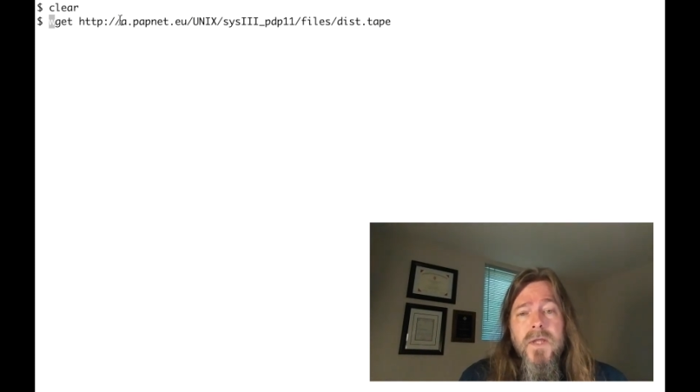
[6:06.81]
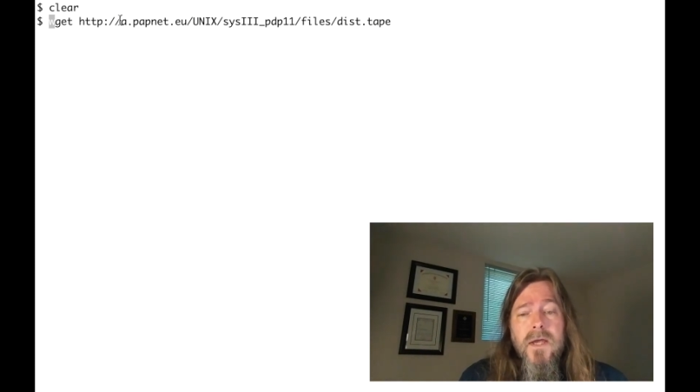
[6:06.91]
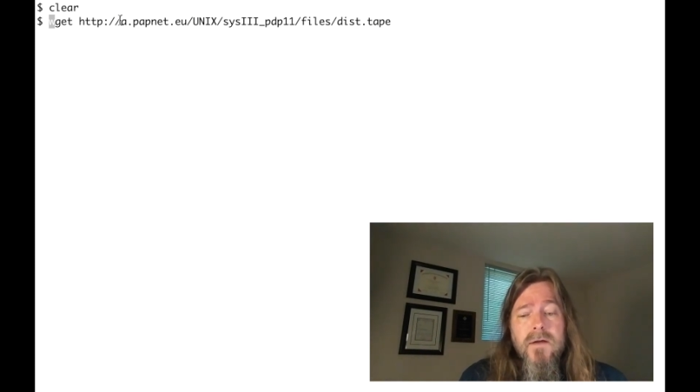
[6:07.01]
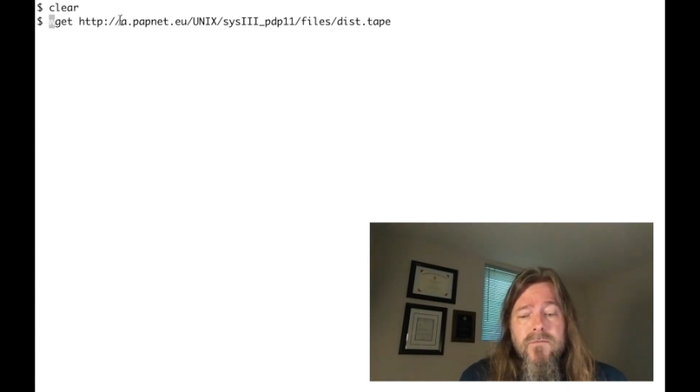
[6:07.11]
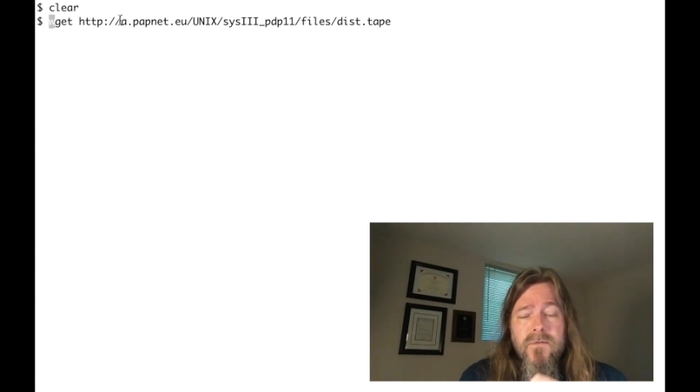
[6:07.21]

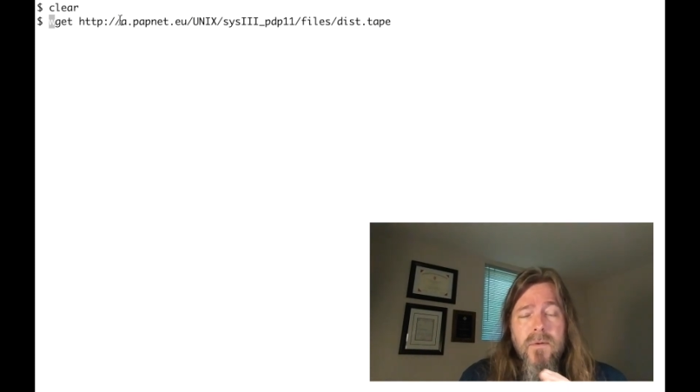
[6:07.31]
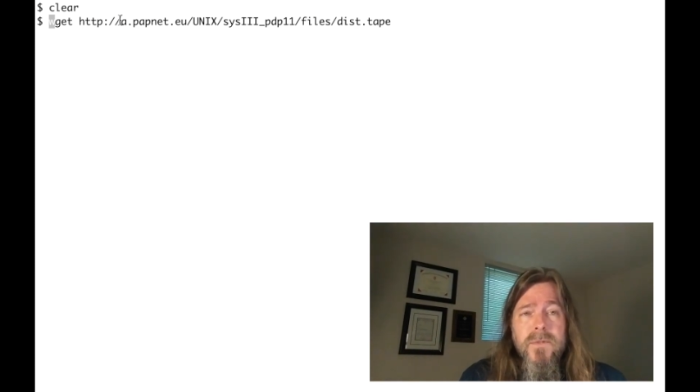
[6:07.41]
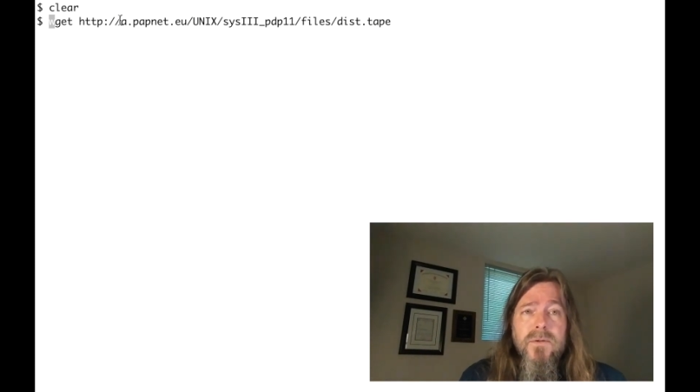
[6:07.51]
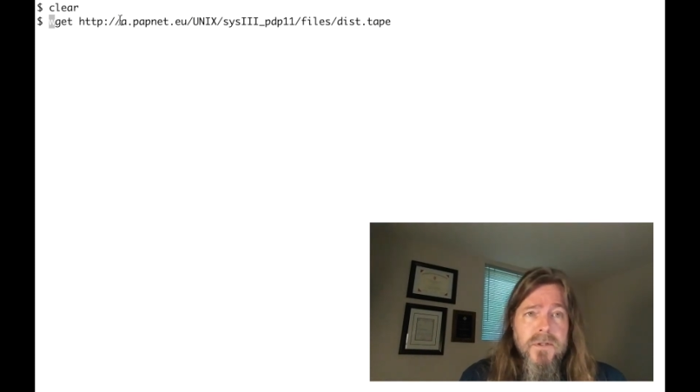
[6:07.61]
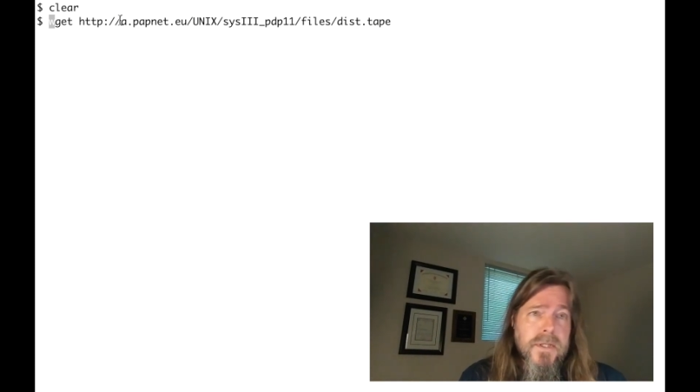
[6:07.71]
And from the
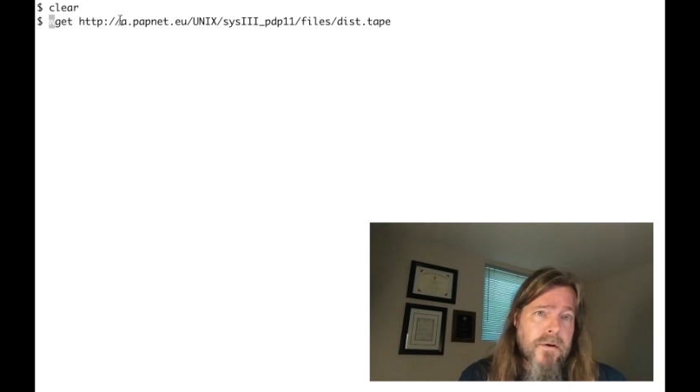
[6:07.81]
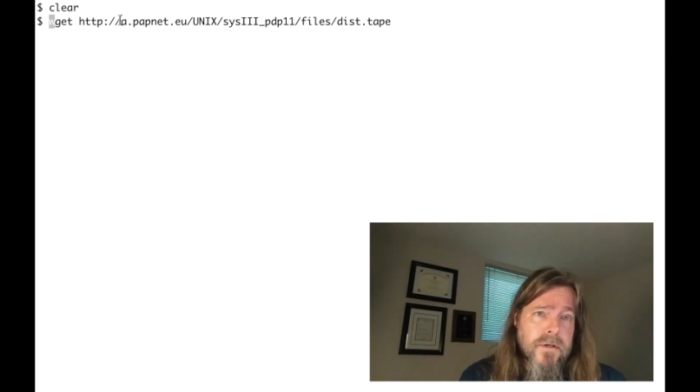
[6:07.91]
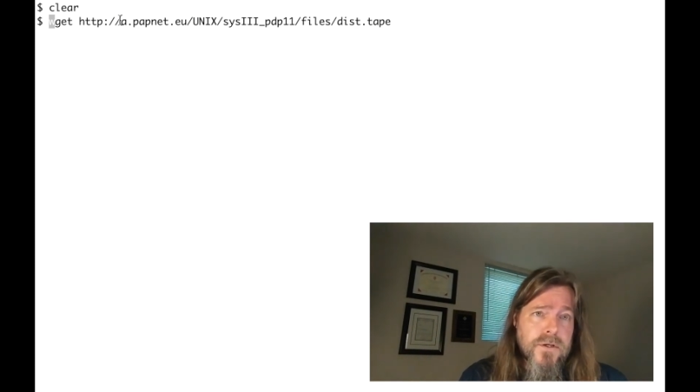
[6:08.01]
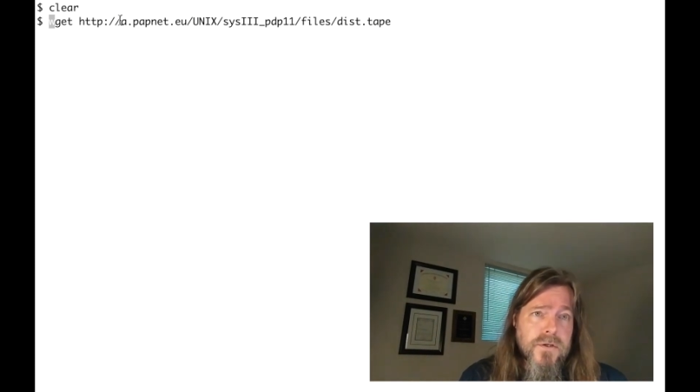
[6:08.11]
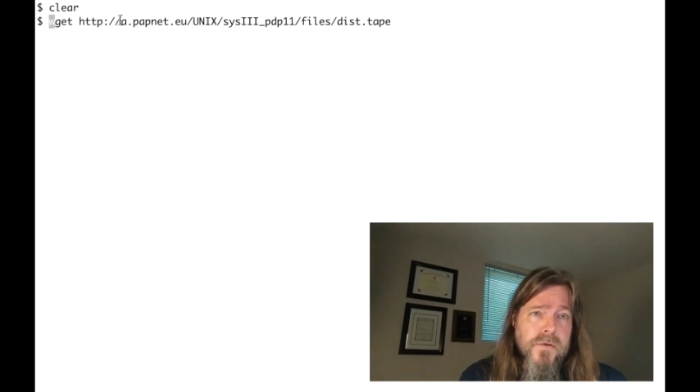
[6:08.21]
Unix
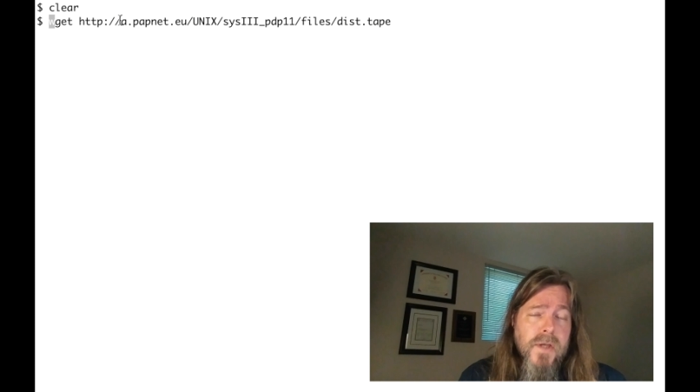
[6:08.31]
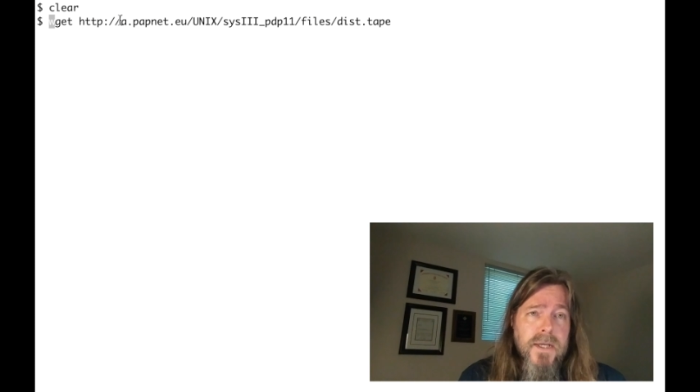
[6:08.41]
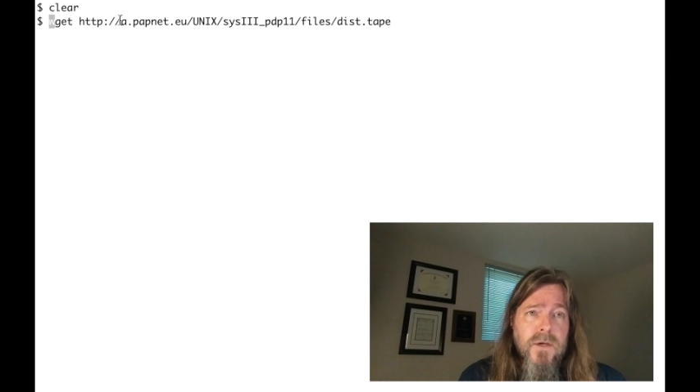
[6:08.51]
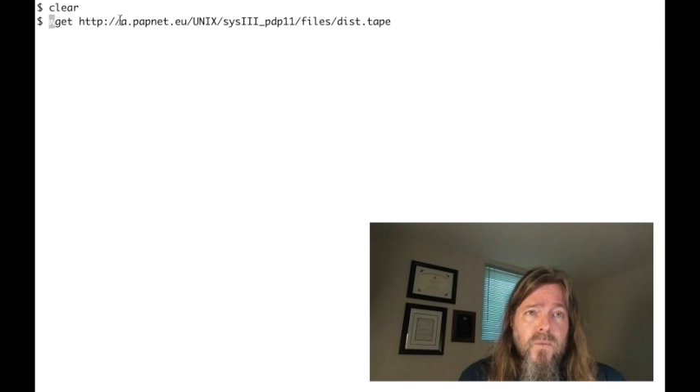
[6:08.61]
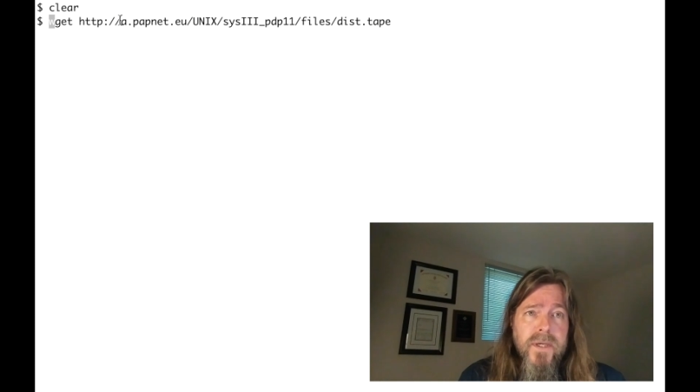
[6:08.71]
Heritage
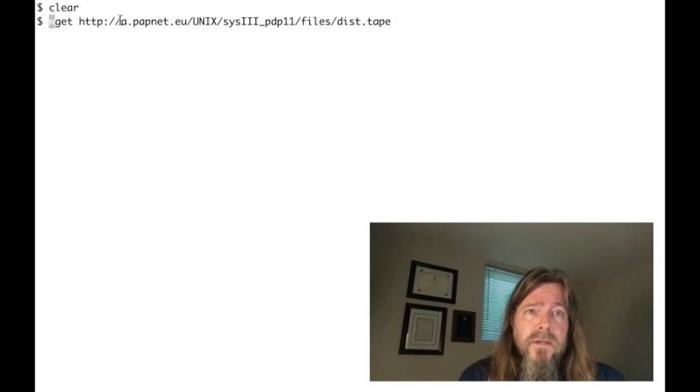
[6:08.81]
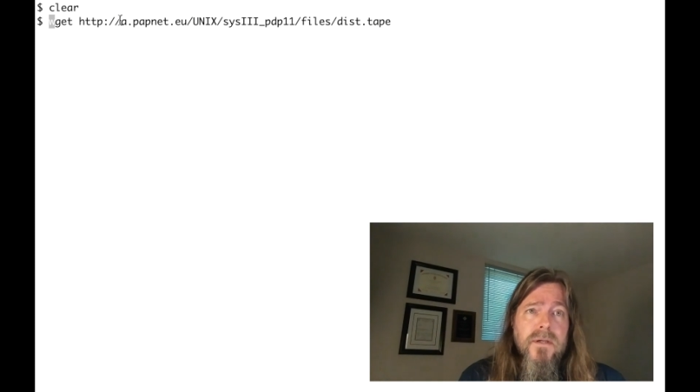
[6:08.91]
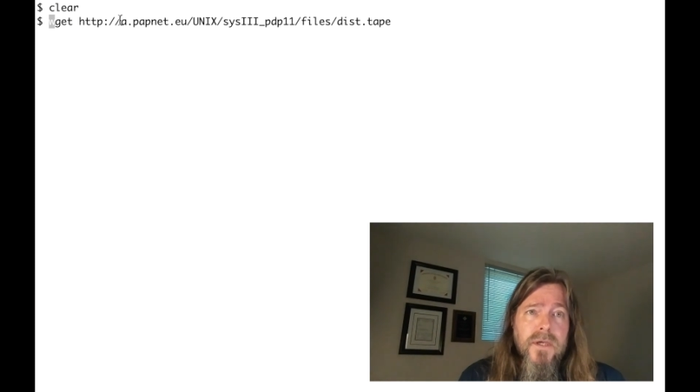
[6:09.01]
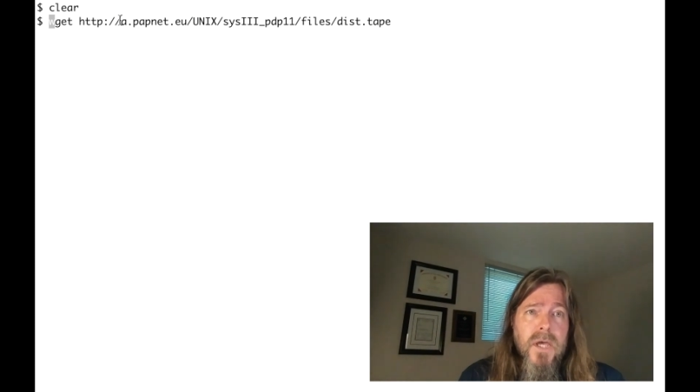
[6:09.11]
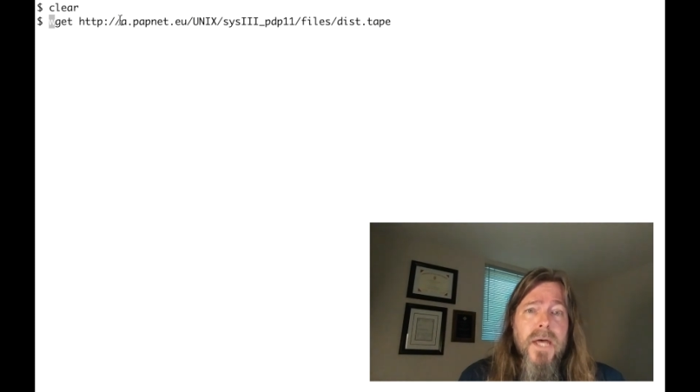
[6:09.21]
Society, we can
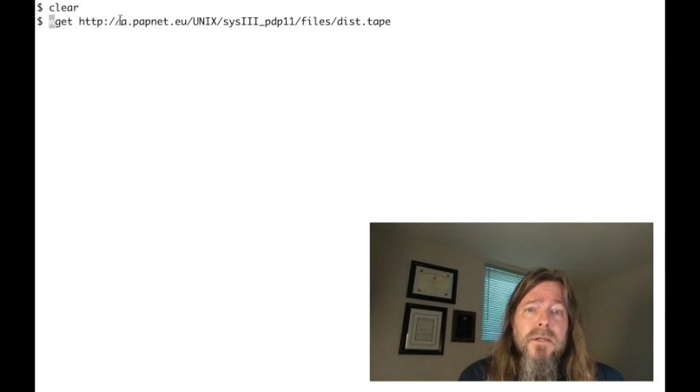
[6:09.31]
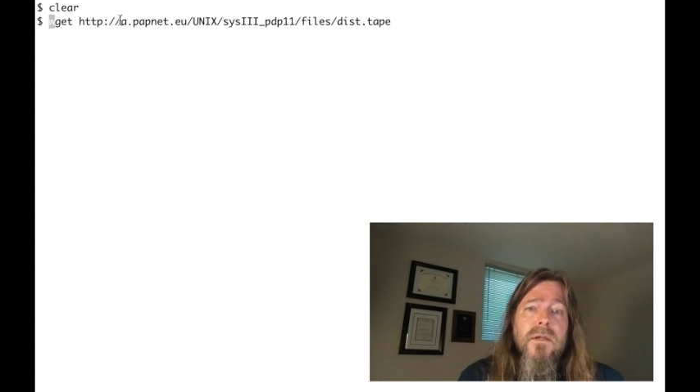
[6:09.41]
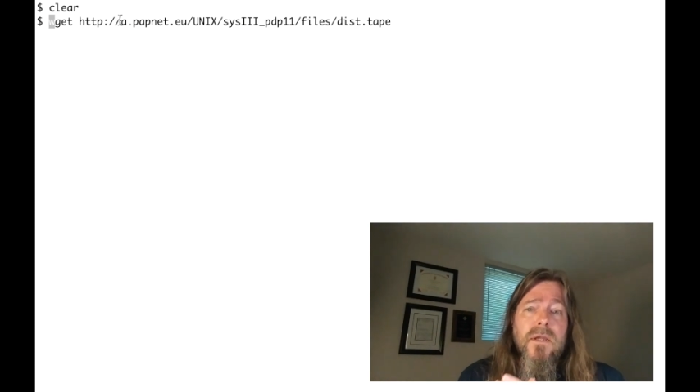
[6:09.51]
get